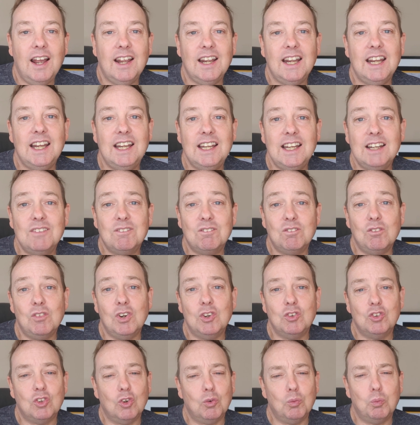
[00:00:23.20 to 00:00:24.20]
He
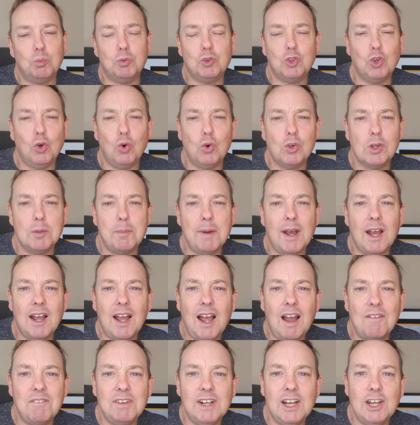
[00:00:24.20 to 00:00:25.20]
was talked about
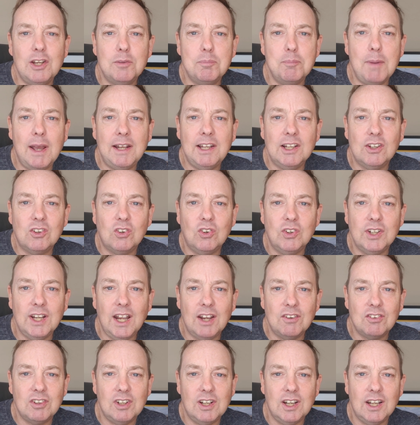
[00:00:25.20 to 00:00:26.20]
having his medical
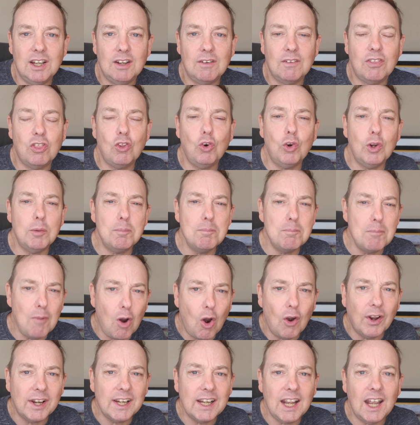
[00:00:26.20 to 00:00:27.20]
yesterday. I thought it
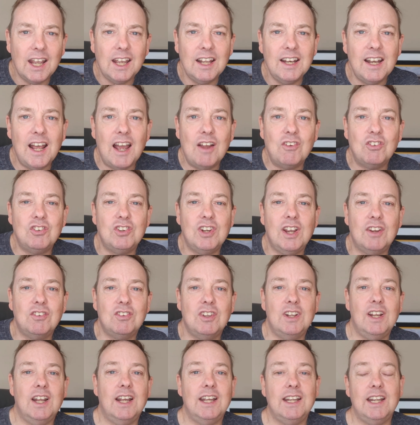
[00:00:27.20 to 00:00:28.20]
might get announced
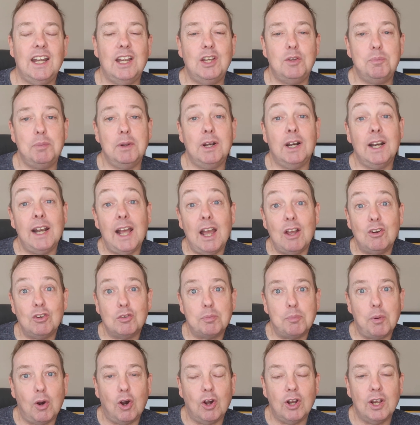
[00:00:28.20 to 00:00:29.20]
yesterday. It's been
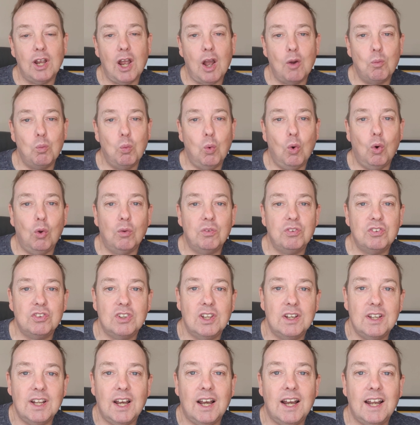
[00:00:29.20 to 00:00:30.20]
announced by Wolves
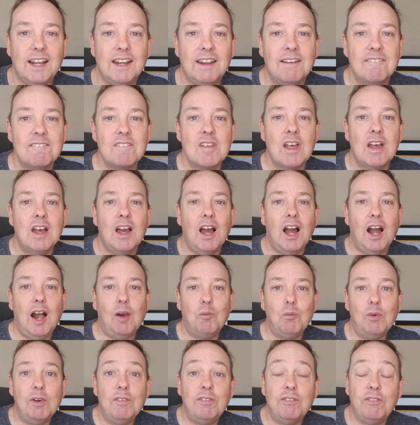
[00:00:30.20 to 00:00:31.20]
today.
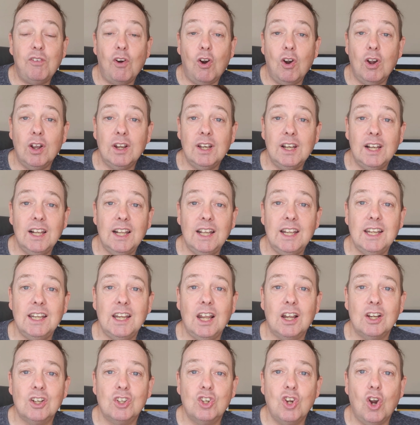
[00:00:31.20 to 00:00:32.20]
And we
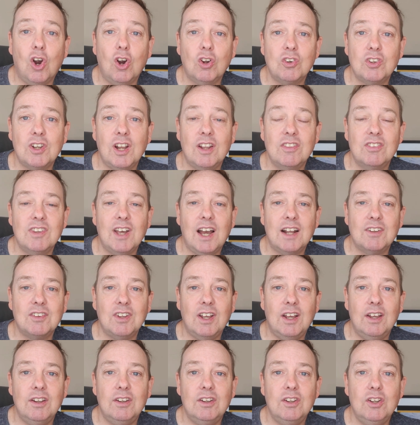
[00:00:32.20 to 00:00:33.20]
finally got that
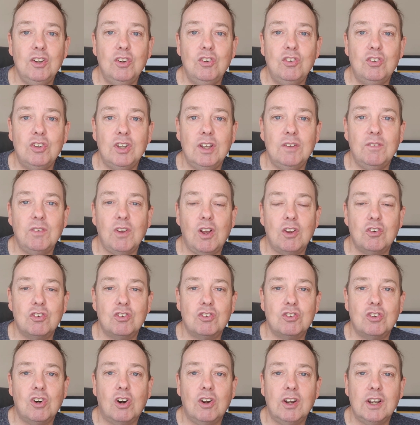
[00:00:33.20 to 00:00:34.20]
elusive
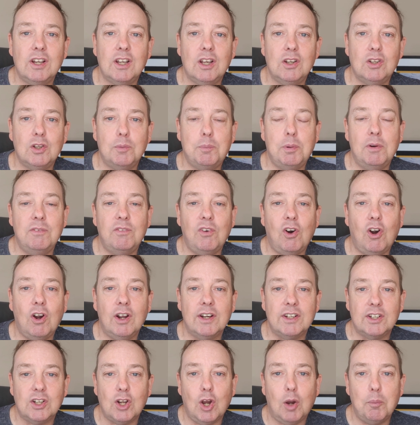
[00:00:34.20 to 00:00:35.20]
striker to
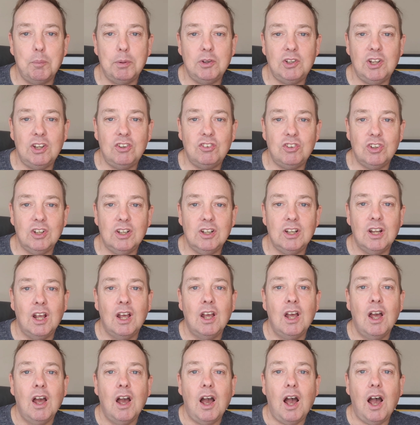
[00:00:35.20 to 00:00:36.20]
provide competition
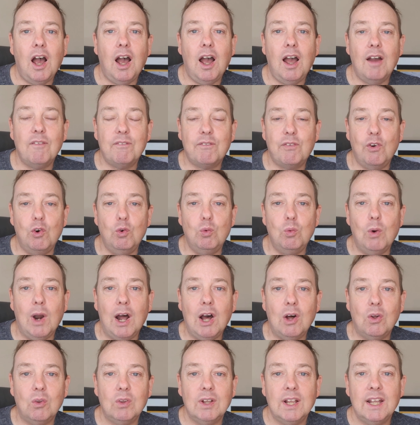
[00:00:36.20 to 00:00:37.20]
for
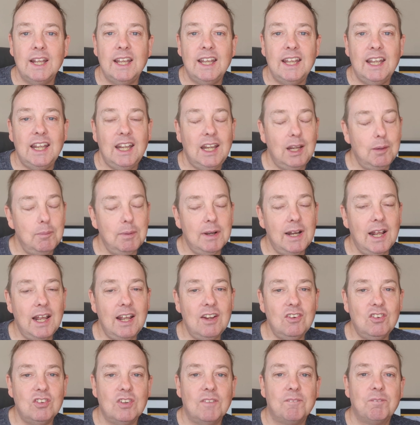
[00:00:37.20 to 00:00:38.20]
Raul
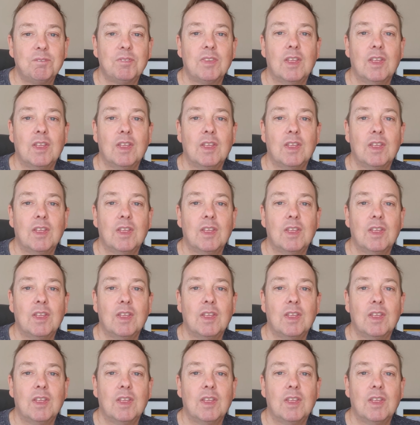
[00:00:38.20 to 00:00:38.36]
Jimenez.